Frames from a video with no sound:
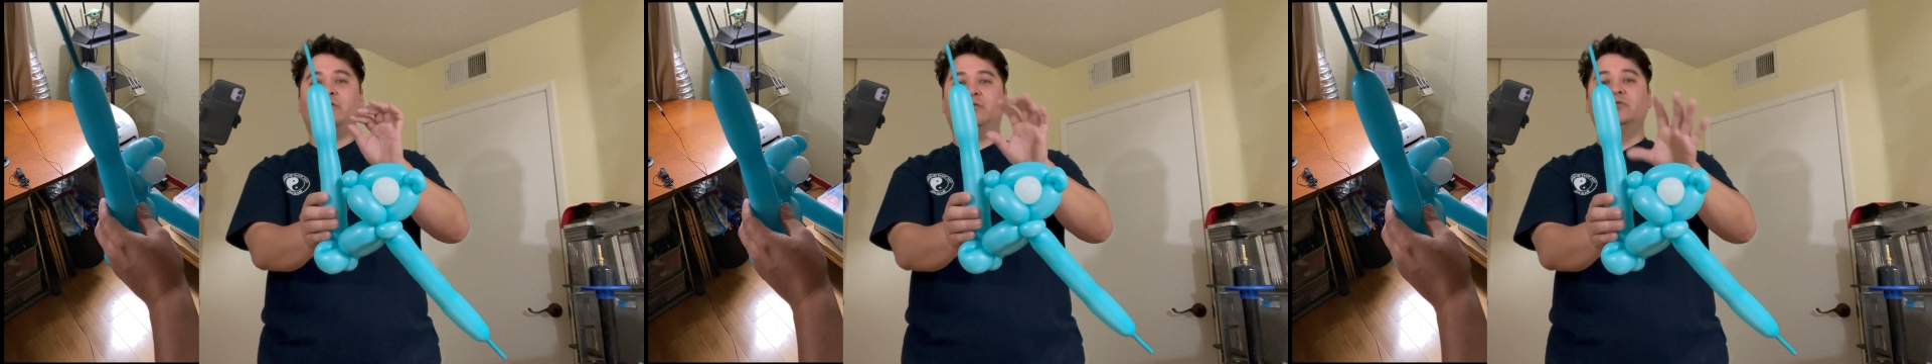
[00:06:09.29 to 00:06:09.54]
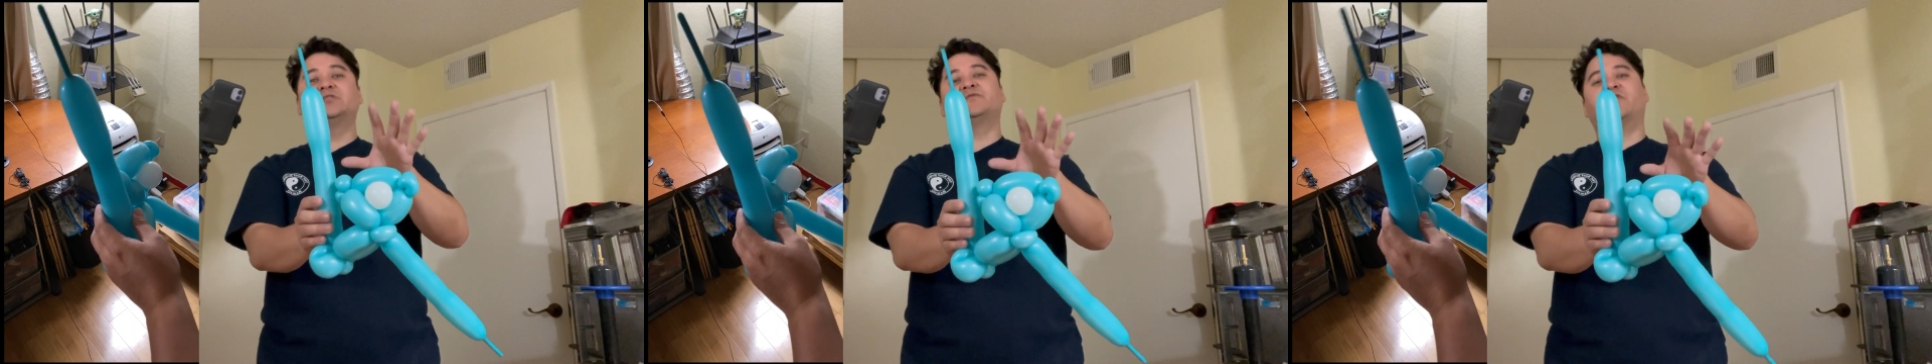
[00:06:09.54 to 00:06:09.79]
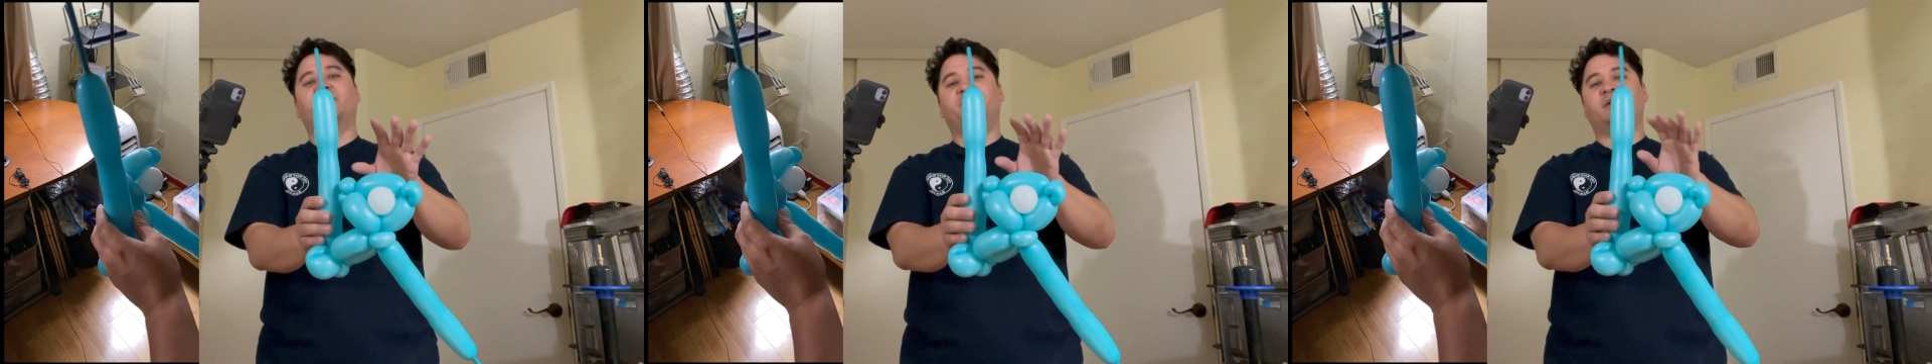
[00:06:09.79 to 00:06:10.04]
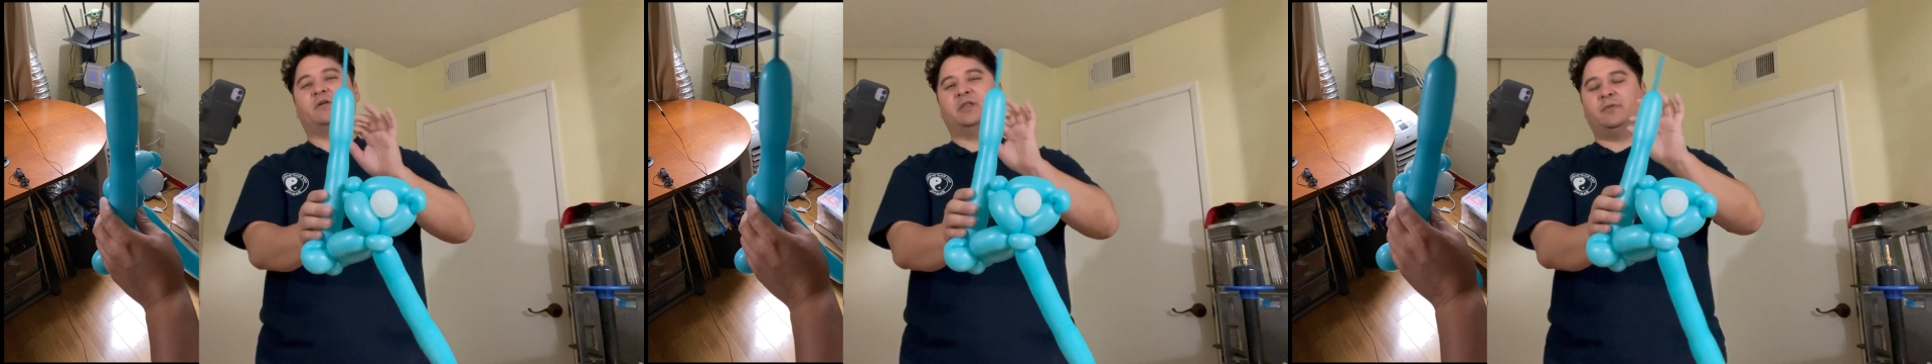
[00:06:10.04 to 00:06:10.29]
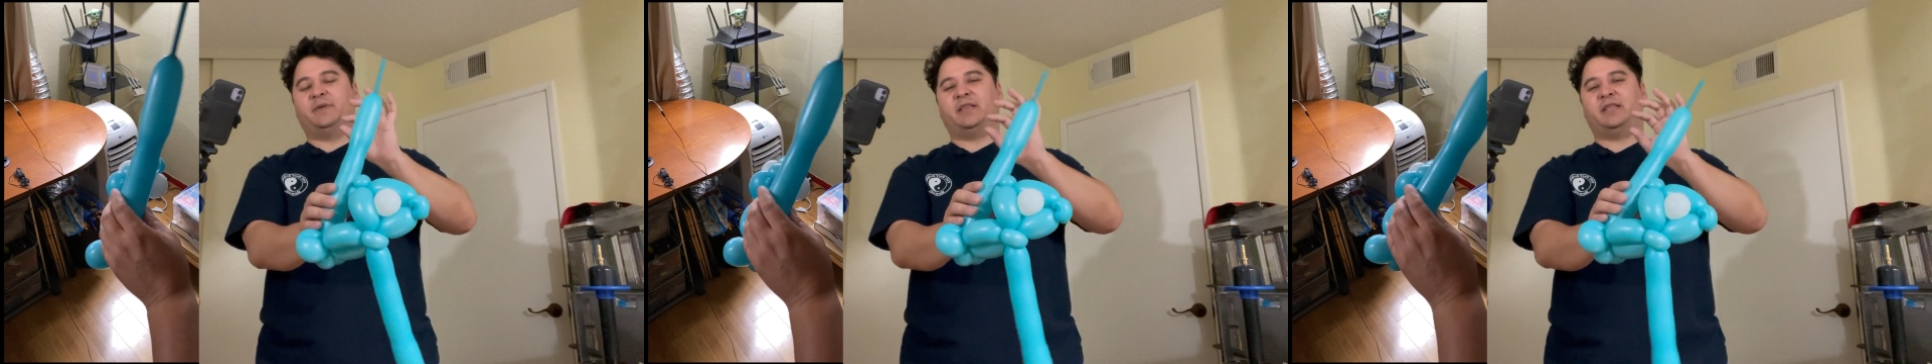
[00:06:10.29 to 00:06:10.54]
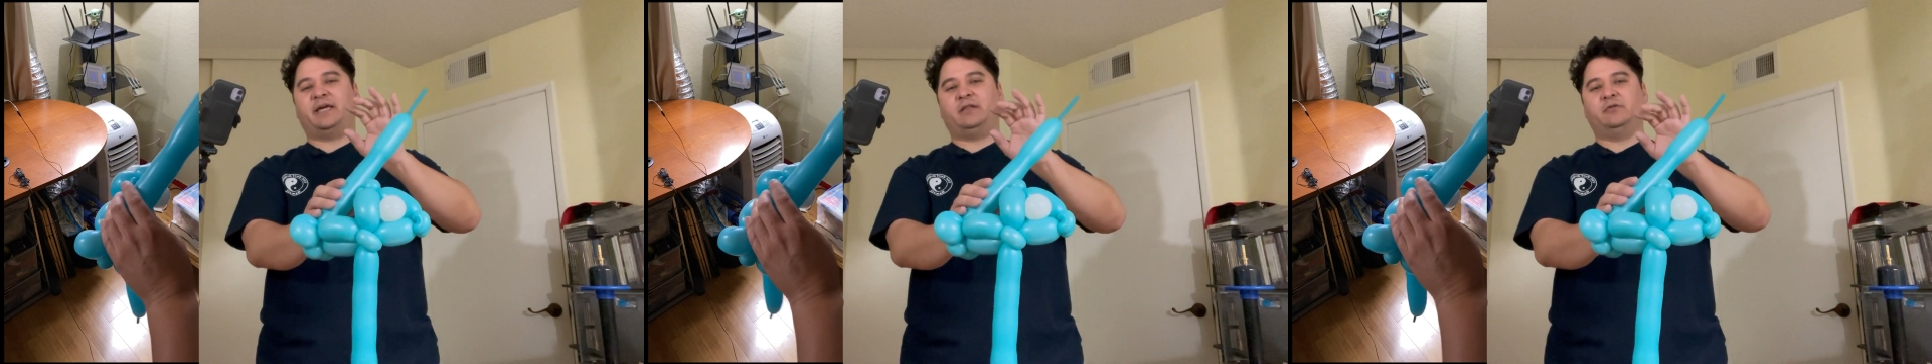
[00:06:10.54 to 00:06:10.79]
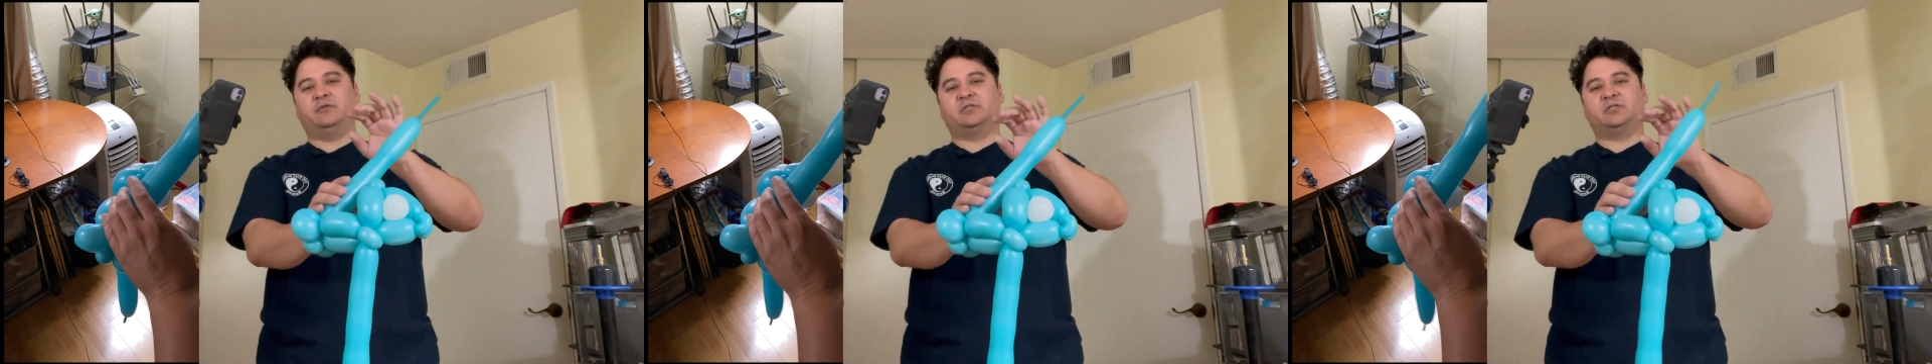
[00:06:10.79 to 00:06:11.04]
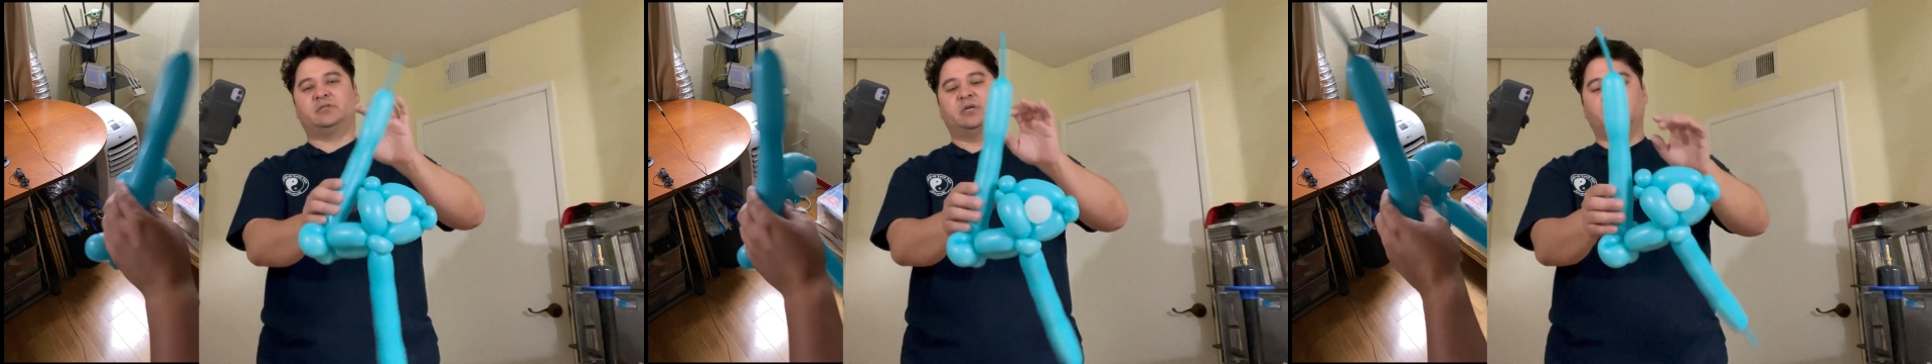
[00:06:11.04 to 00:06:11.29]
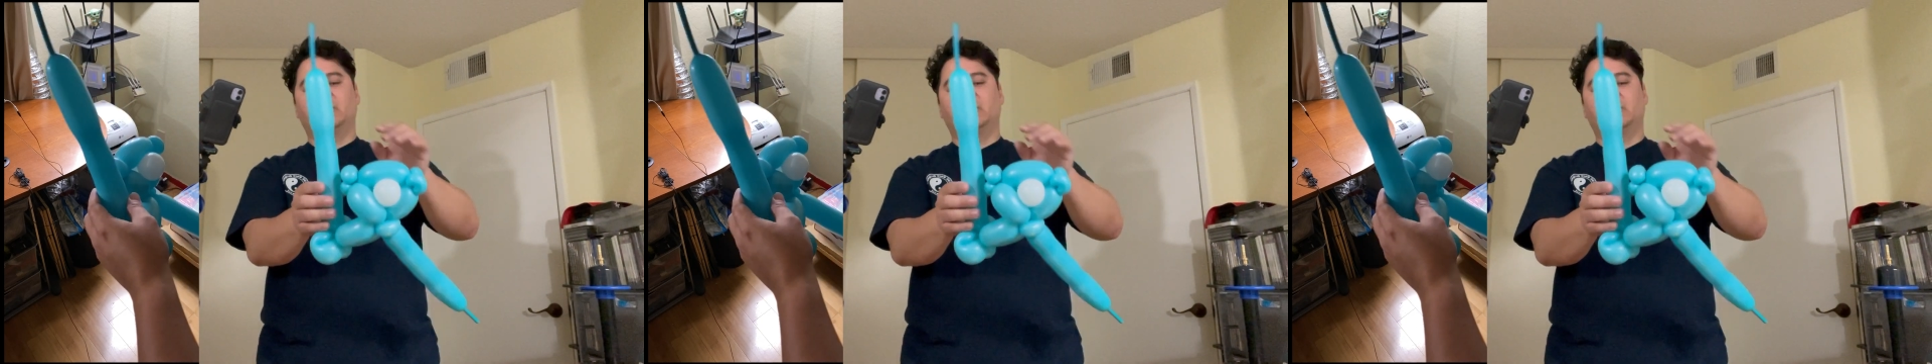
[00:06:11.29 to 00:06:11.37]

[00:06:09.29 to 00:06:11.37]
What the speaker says: loose 4-finger, a little bit light loose,